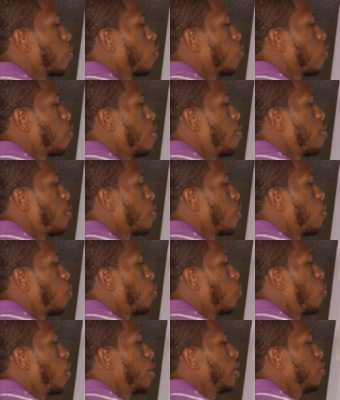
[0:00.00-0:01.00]
Remember,
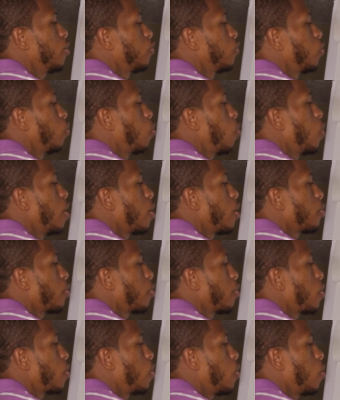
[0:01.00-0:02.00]
what is
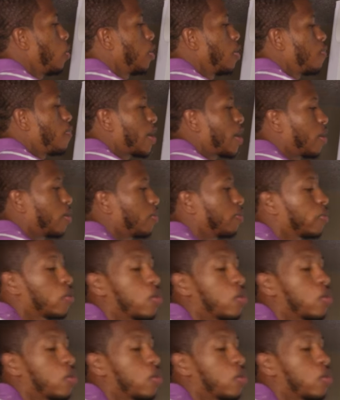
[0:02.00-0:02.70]
wealth all about?